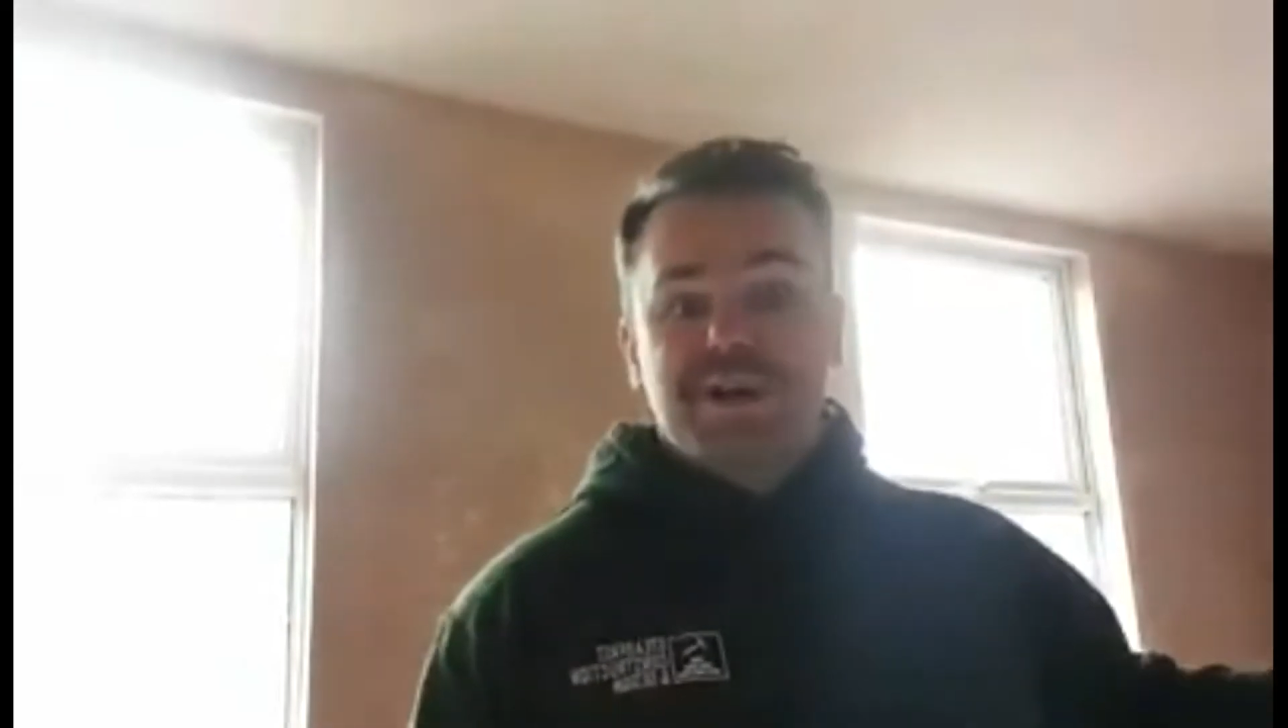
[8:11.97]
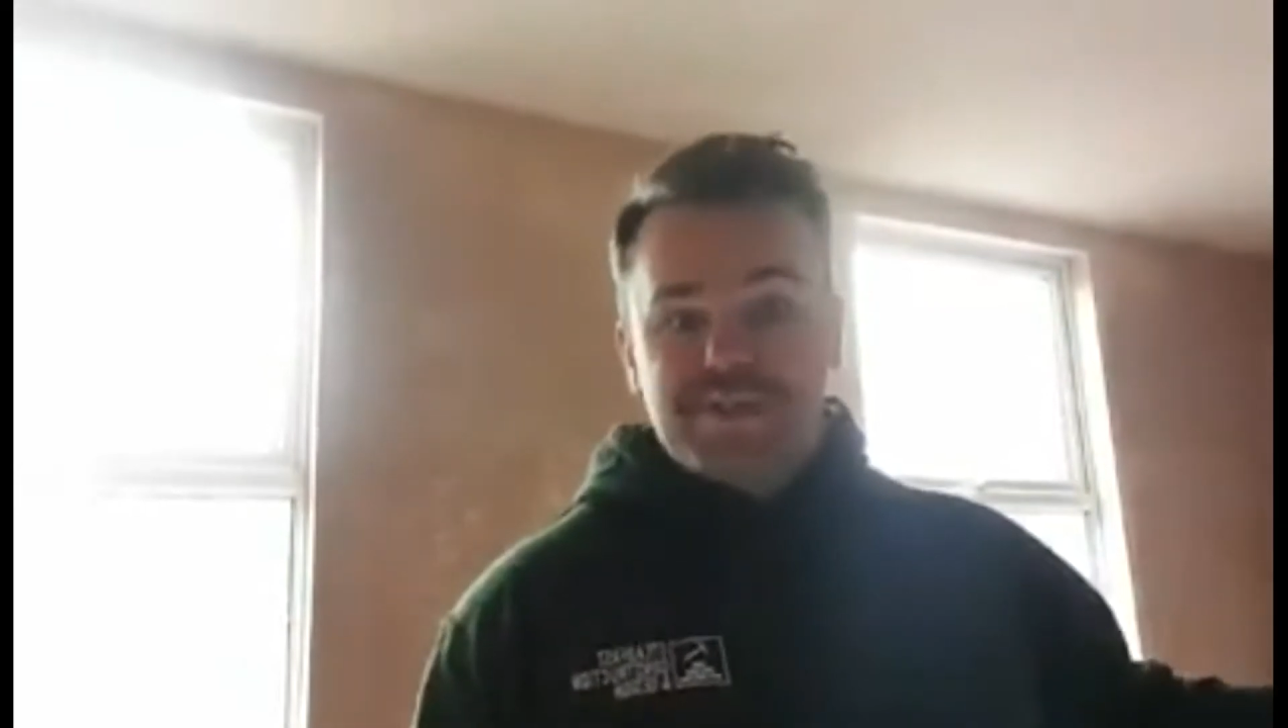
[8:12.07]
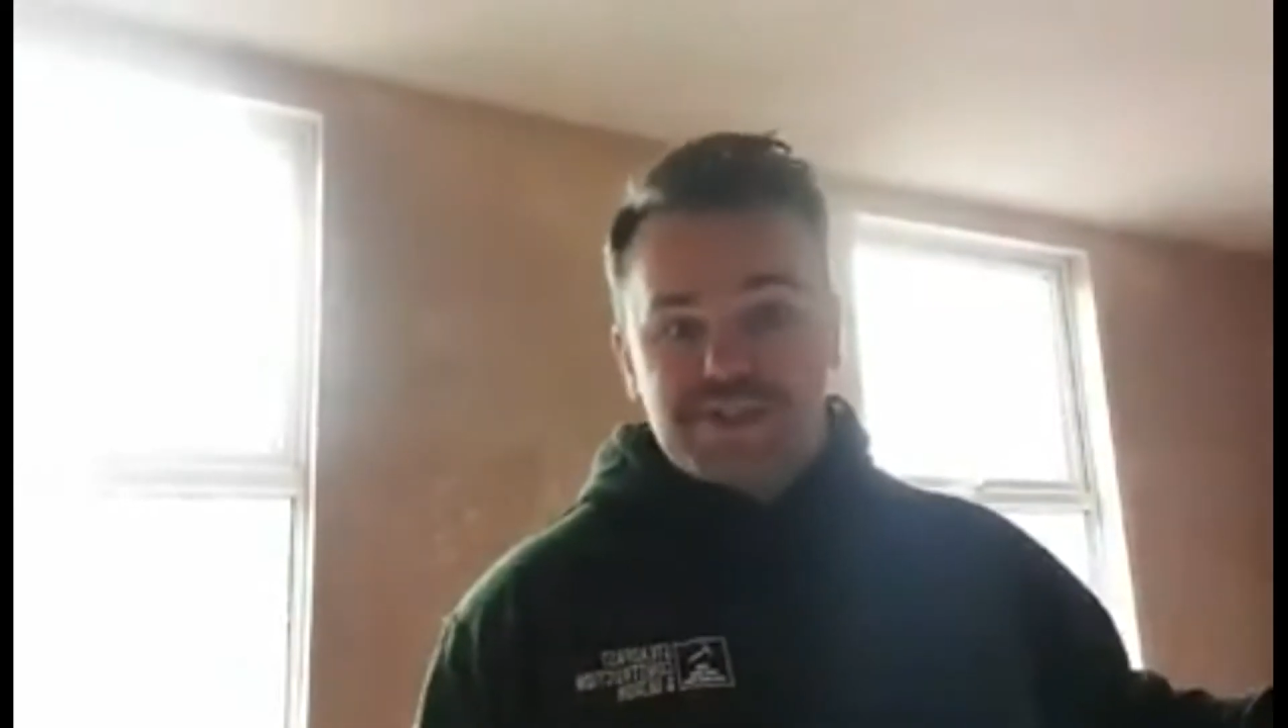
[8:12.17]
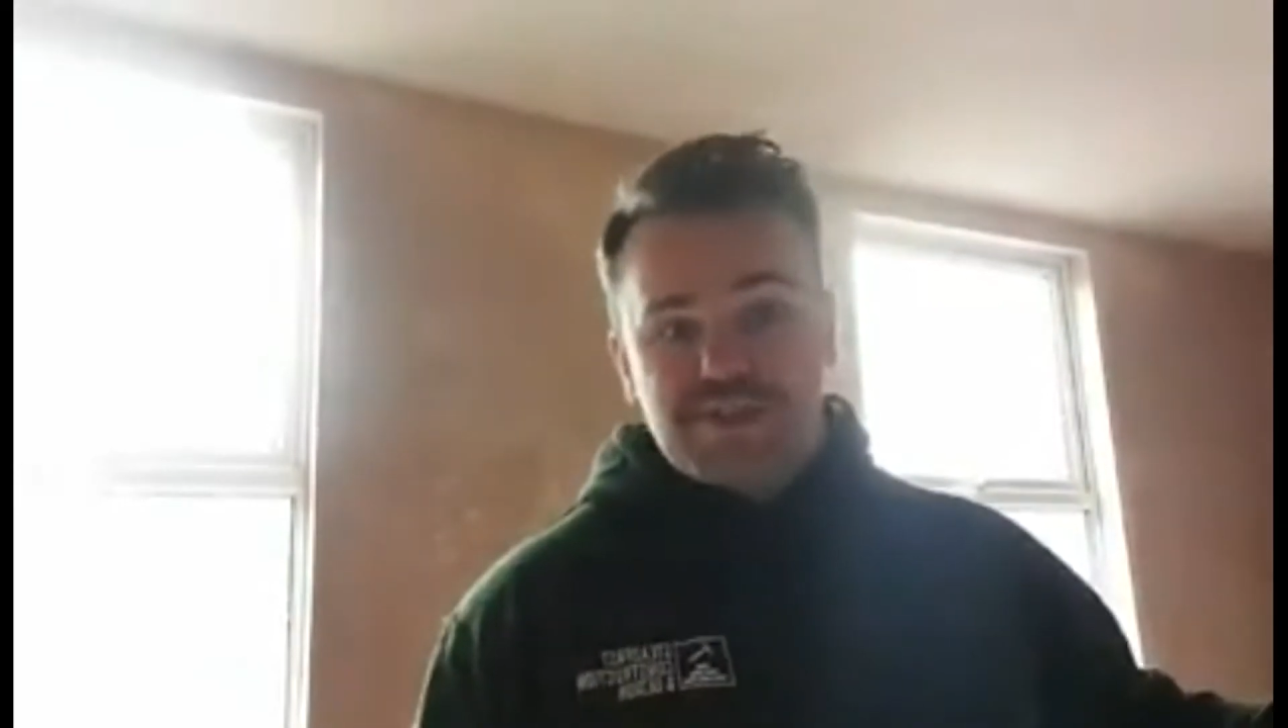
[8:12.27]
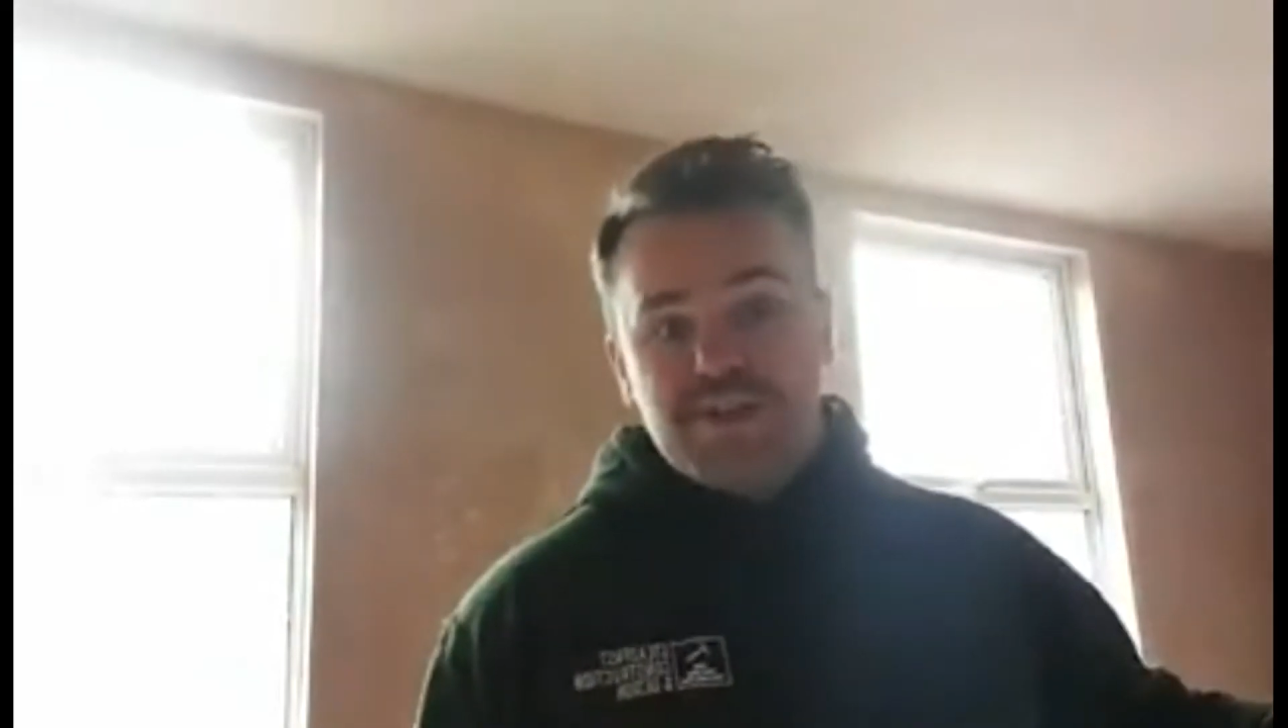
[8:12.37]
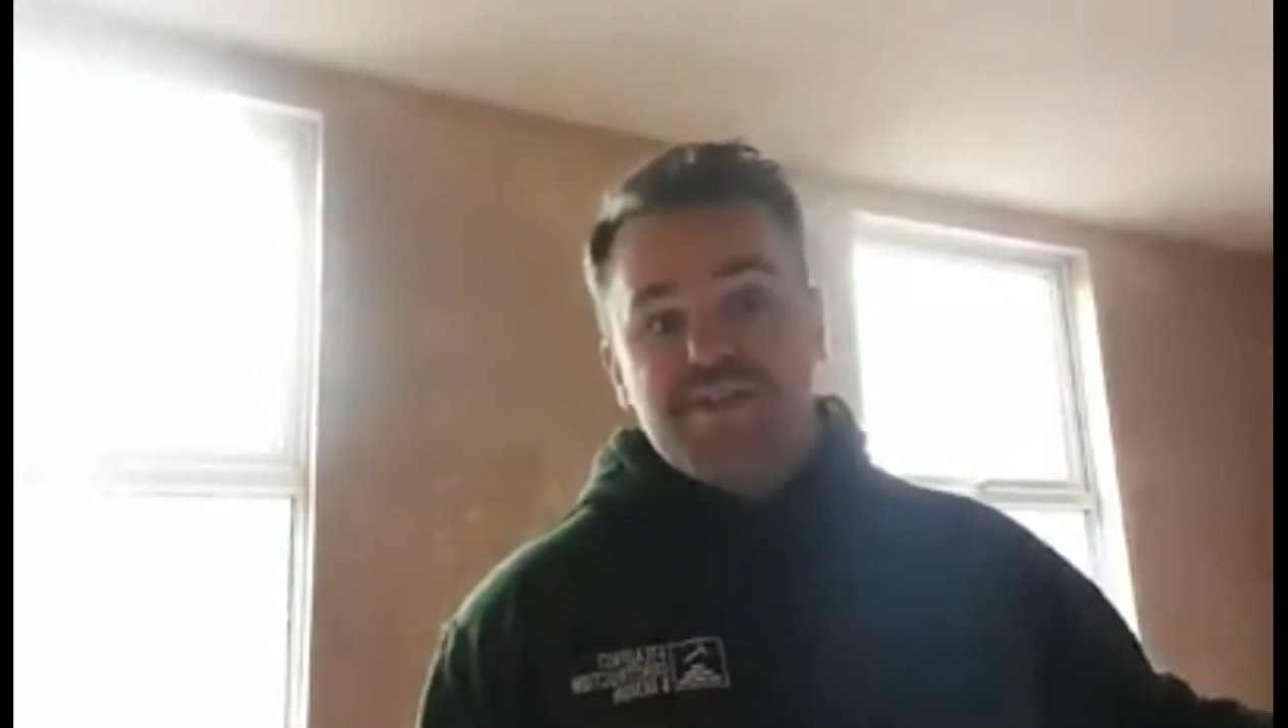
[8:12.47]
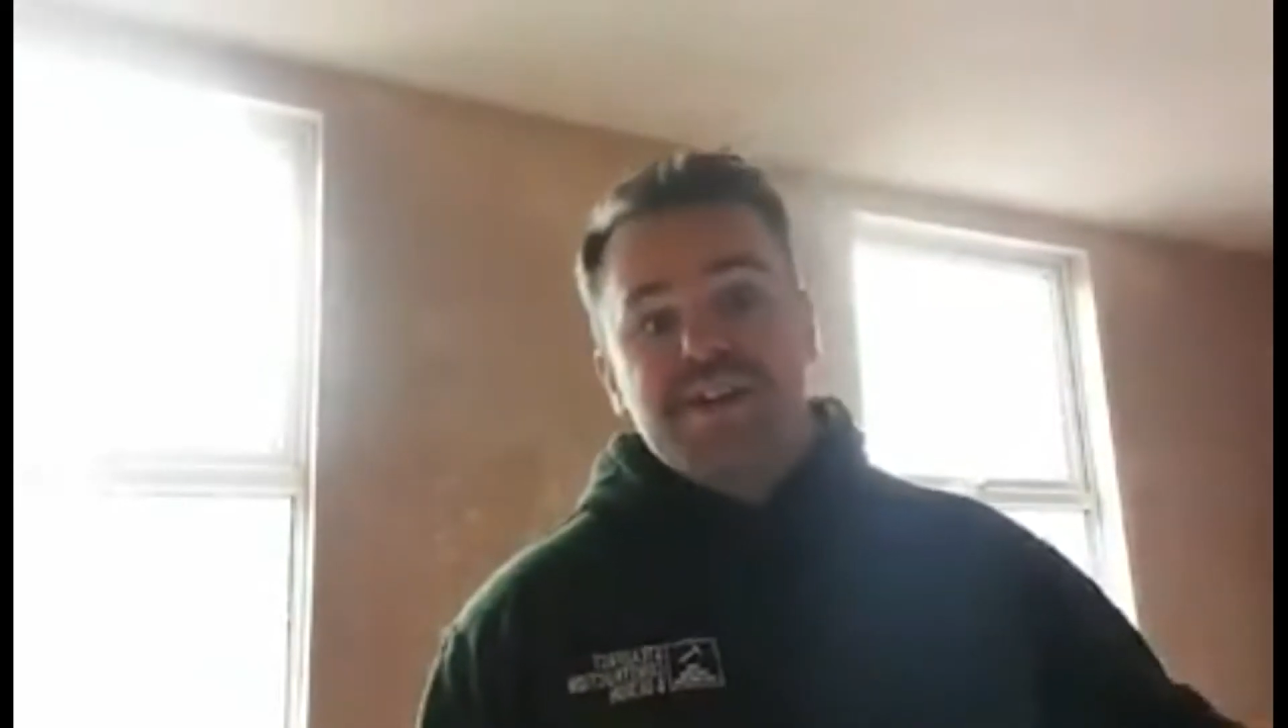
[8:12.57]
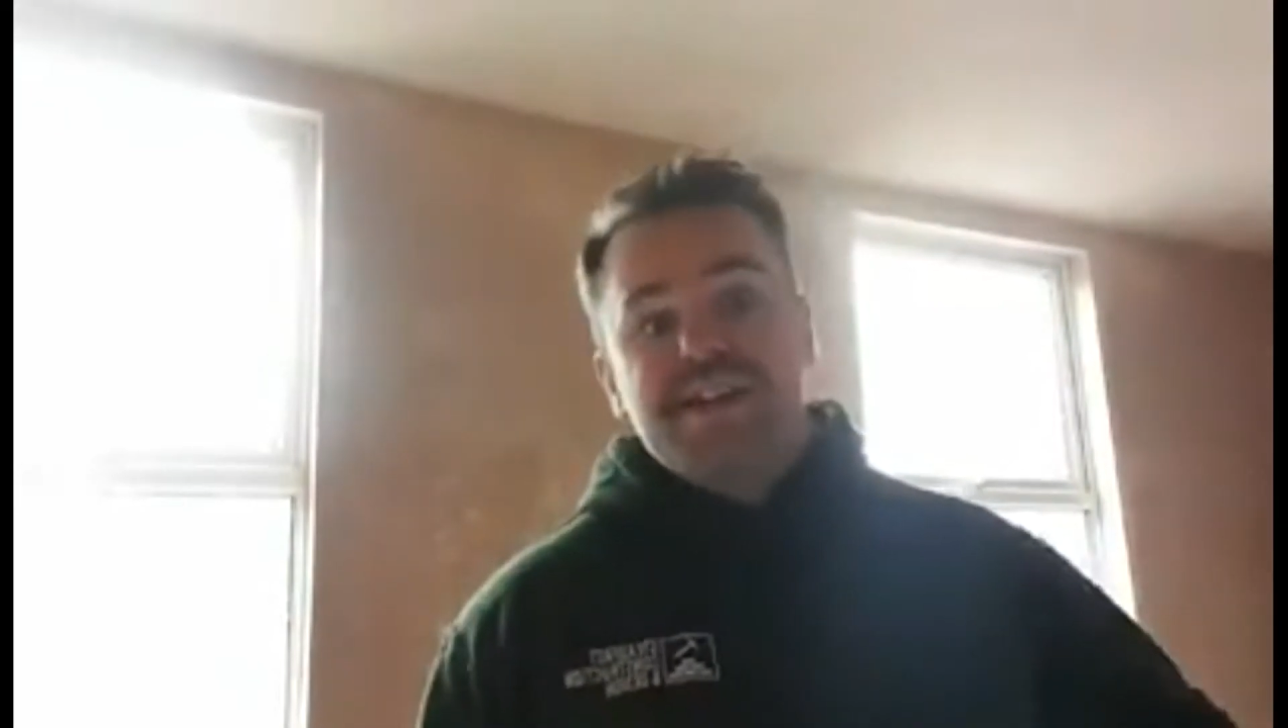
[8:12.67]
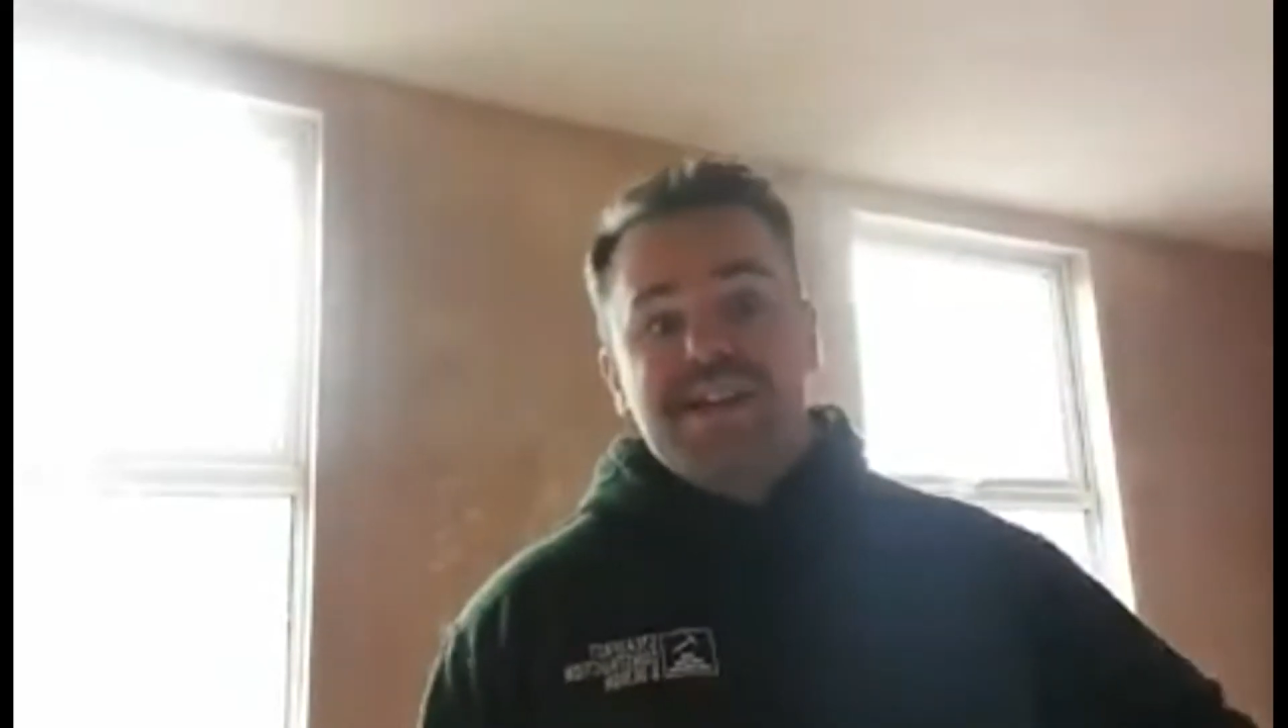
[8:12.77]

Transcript: other stuff